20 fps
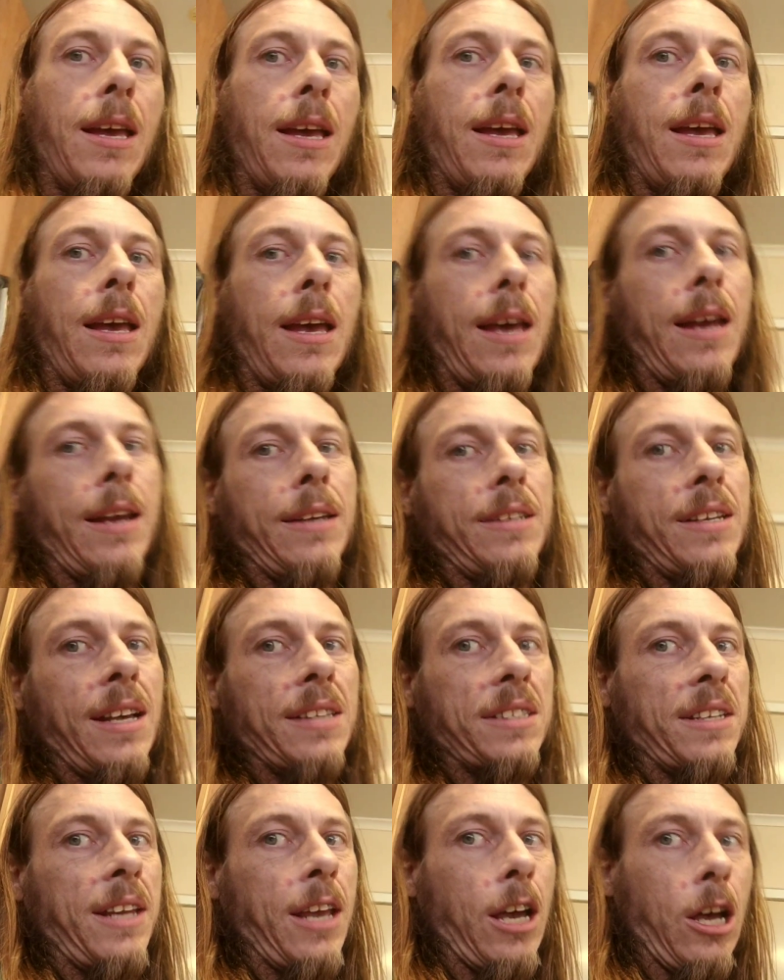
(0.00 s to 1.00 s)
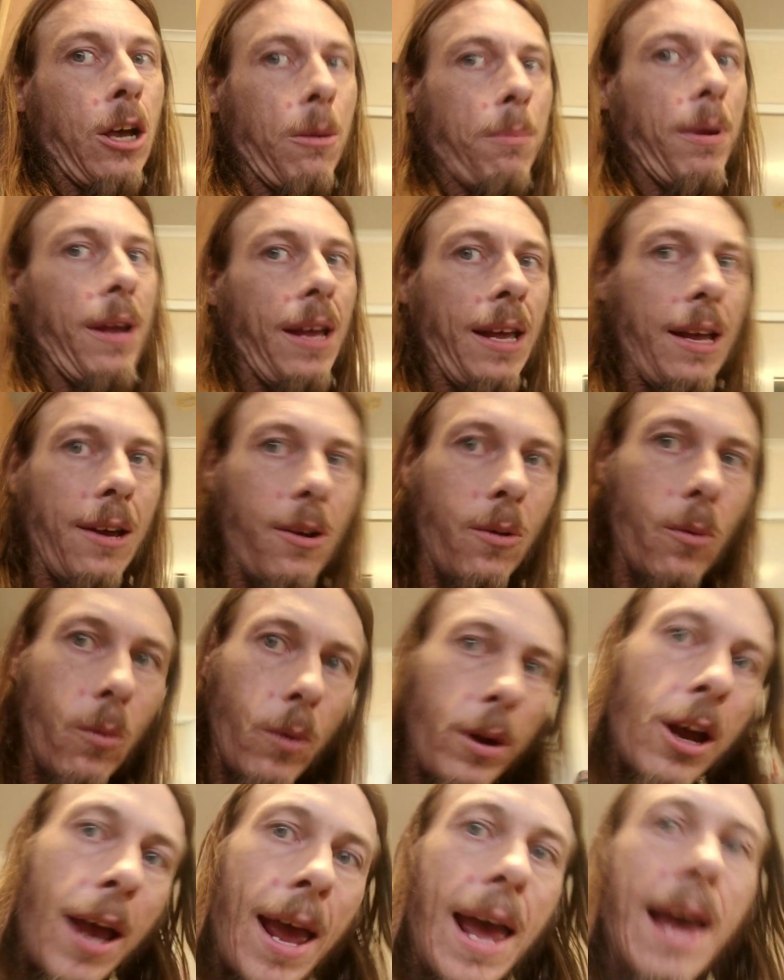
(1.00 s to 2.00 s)
And it doesn't help
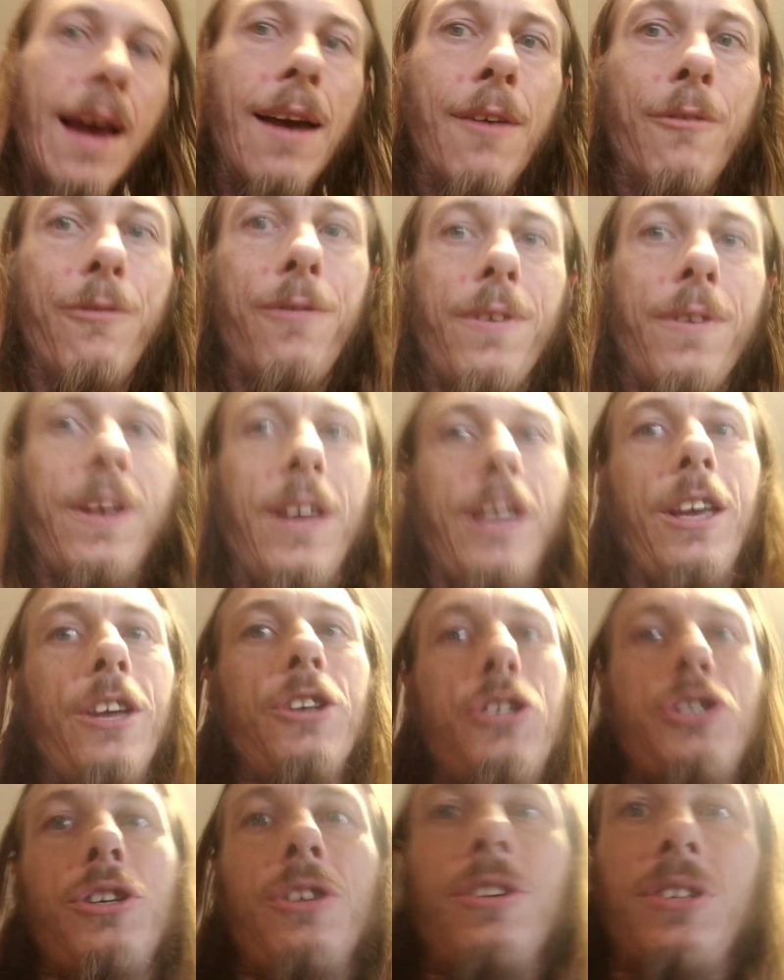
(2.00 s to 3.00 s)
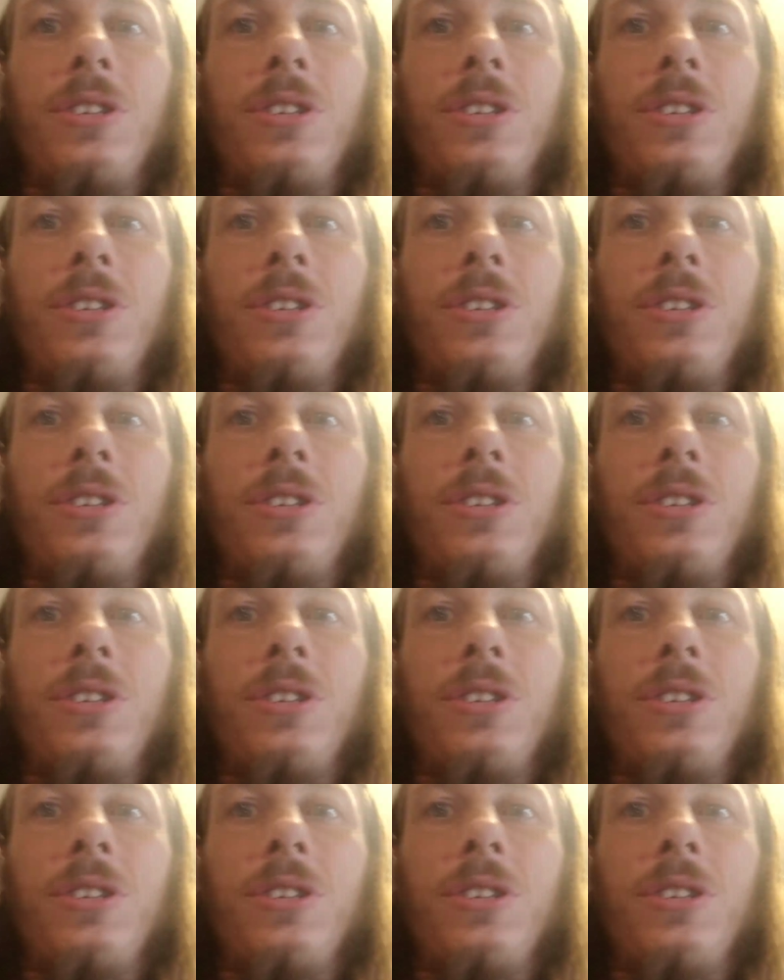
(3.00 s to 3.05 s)
when I have issues